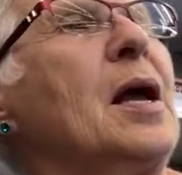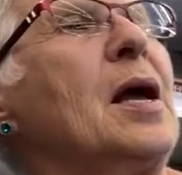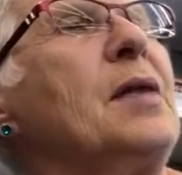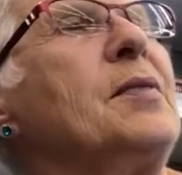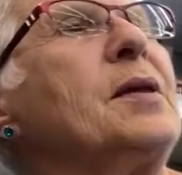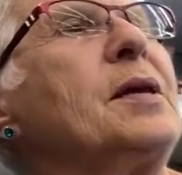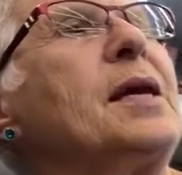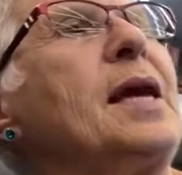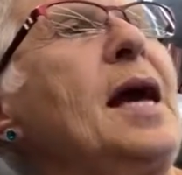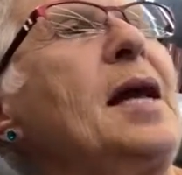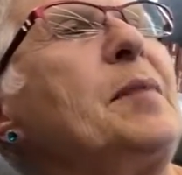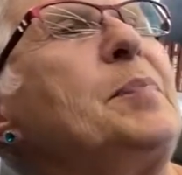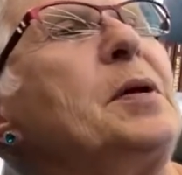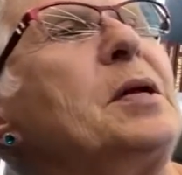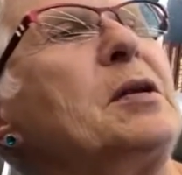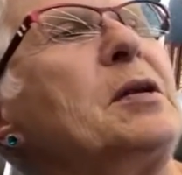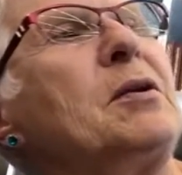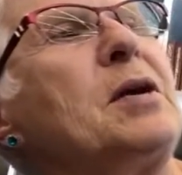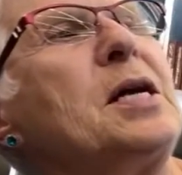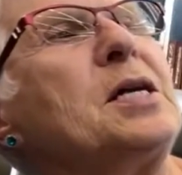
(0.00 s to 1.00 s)
The
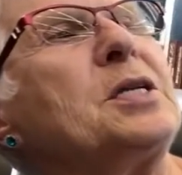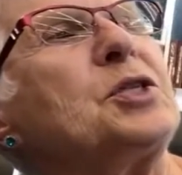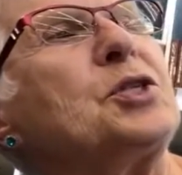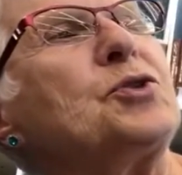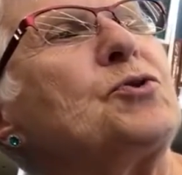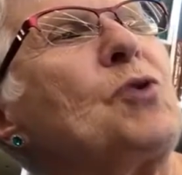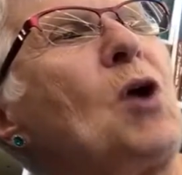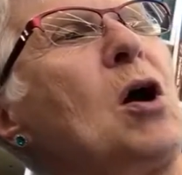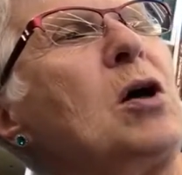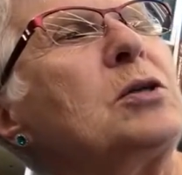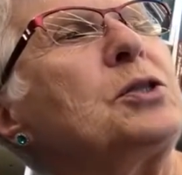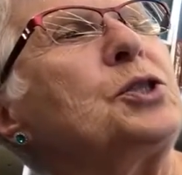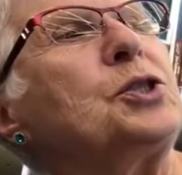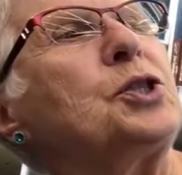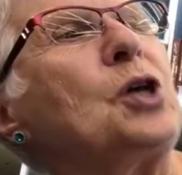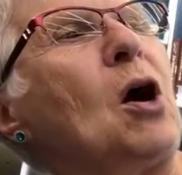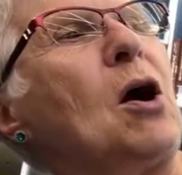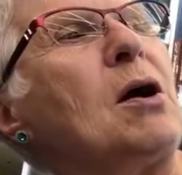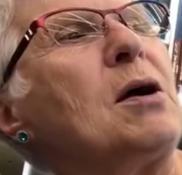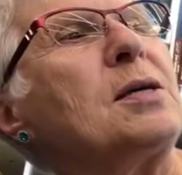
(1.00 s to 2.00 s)
caterpillar has strong
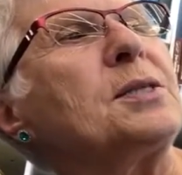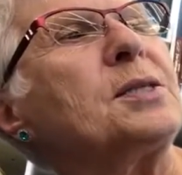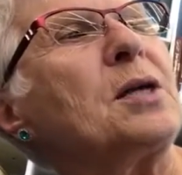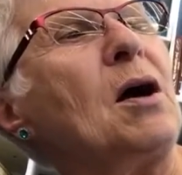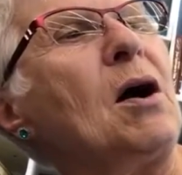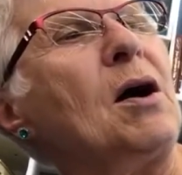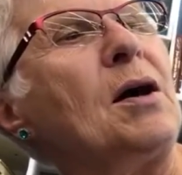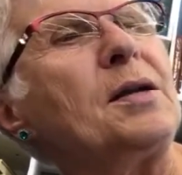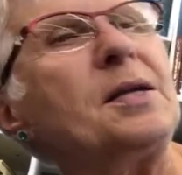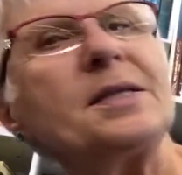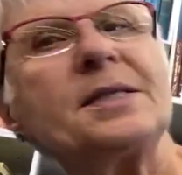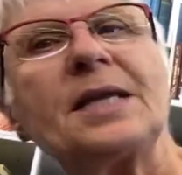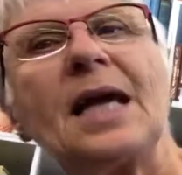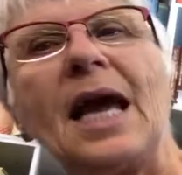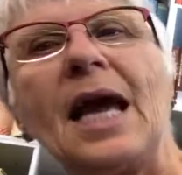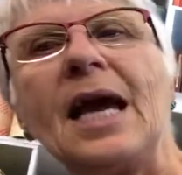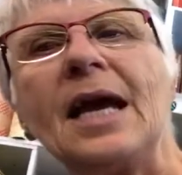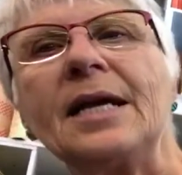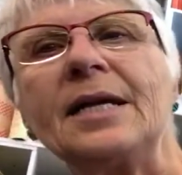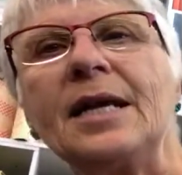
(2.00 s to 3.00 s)
jaws on its
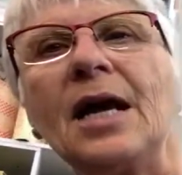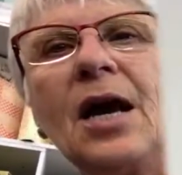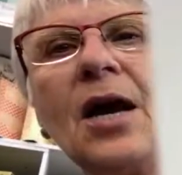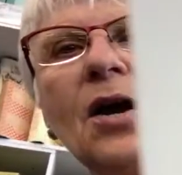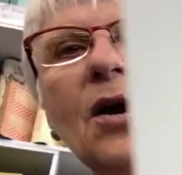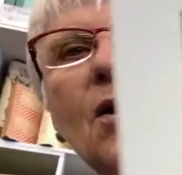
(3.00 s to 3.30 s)
head